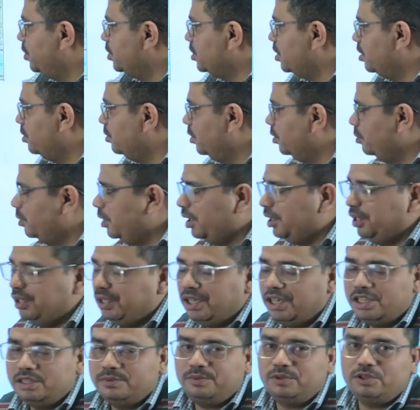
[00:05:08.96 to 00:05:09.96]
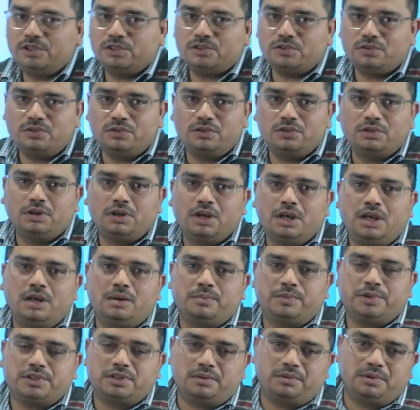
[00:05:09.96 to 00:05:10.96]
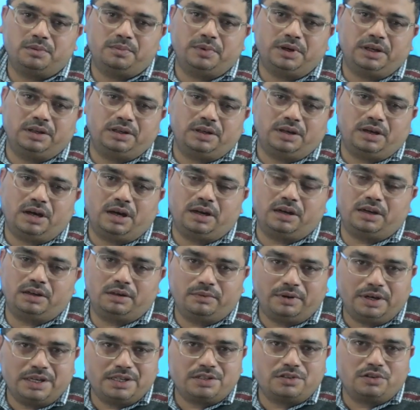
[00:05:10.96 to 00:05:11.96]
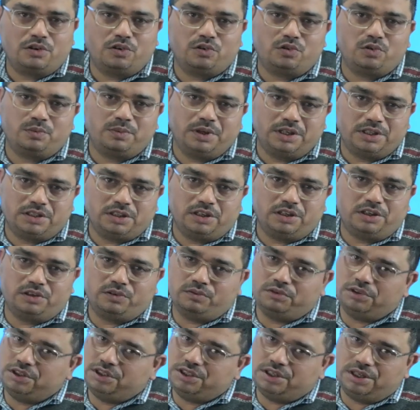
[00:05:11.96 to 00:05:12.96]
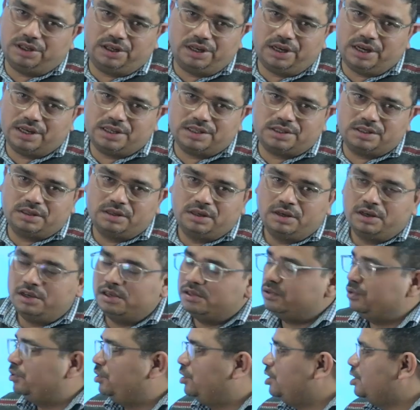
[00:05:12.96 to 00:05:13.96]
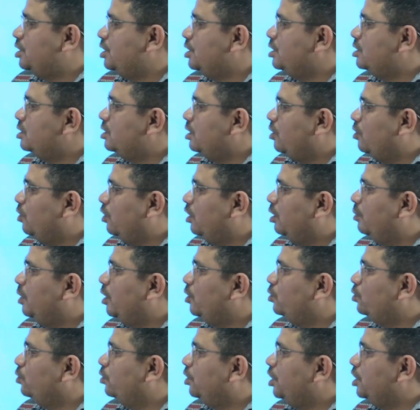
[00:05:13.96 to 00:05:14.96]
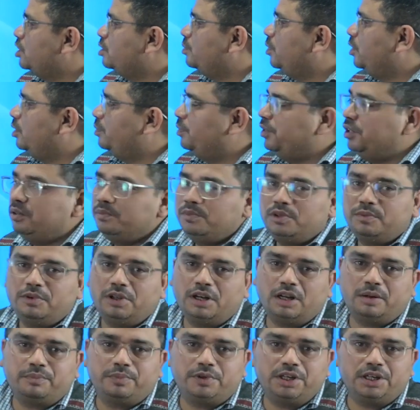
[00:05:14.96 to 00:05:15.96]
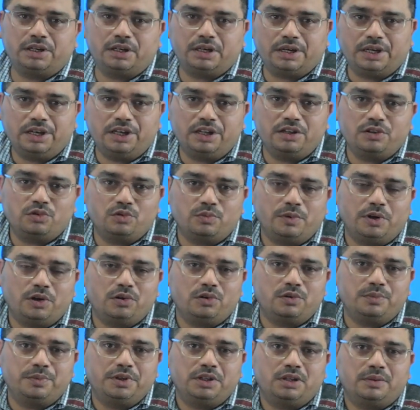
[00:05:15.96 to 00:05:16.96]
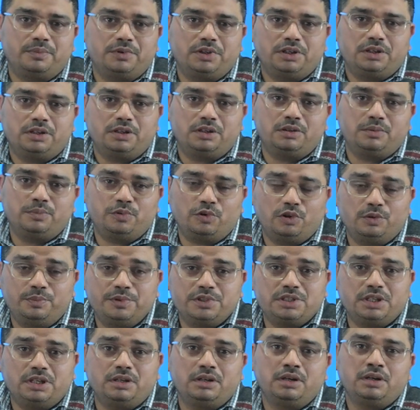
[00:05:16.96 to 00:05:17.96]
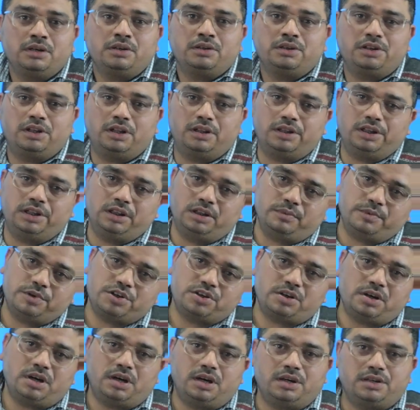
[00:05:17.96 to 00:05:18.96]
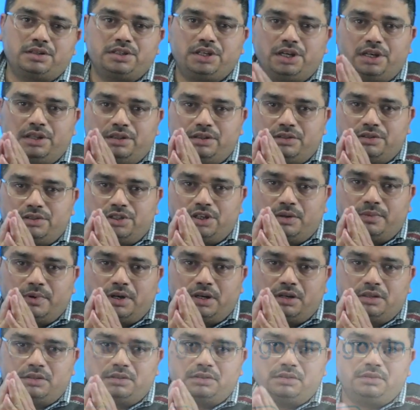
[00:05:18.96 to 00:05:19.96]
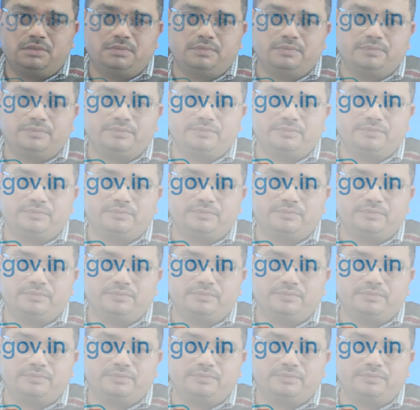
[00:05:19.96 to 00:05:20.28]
fisherman warning has been issued, fisherman warning are advised not to venture into these areas. So this is all about today's briefing. We will update again tomorrow with updated information. Till then, namaskar, jai hind, jai bharat.